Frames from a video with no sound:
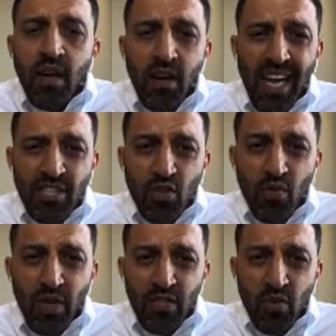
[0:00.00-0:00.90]
in our
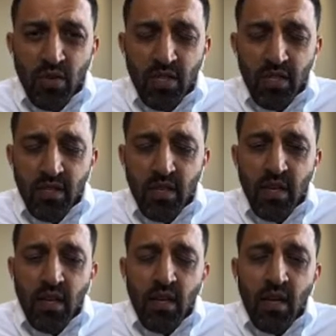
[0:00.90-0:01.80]
Natural Resources
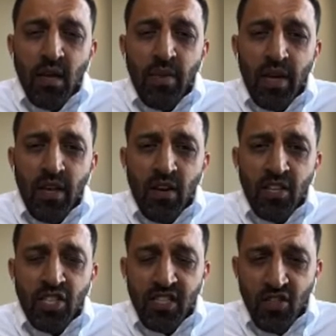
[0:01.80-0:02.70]
Committee
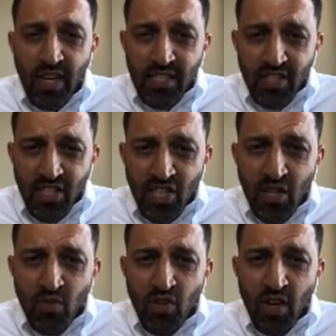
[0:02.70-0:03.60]
on a just
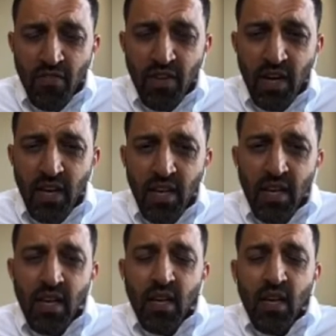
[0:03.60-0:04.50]
transition. We're trying to find
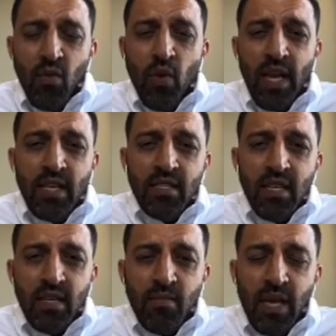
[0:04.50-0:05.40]

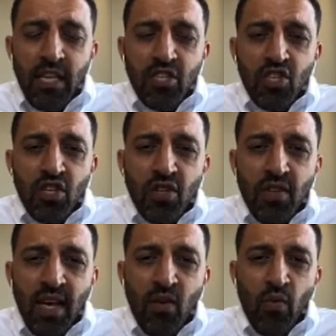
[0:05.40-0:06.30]
ways and making
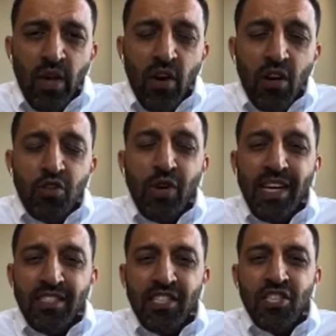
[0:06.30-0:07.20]
sure that we are
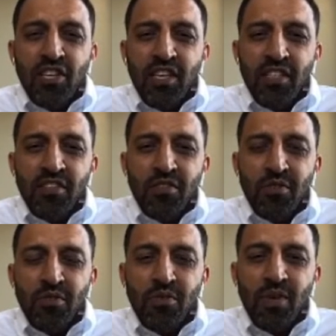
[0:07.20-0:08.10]
transitioning
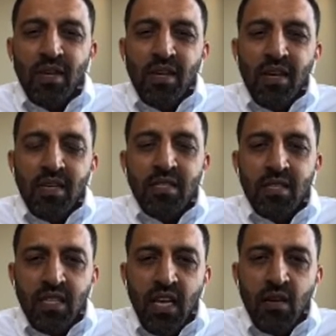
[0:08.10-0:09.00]
to a
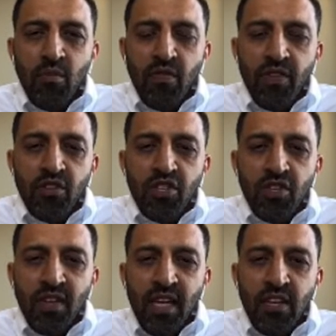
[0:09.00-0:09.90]
sustainable
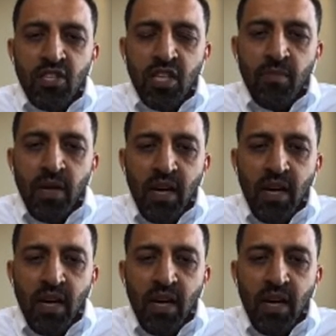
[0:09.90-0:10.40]
future in energy.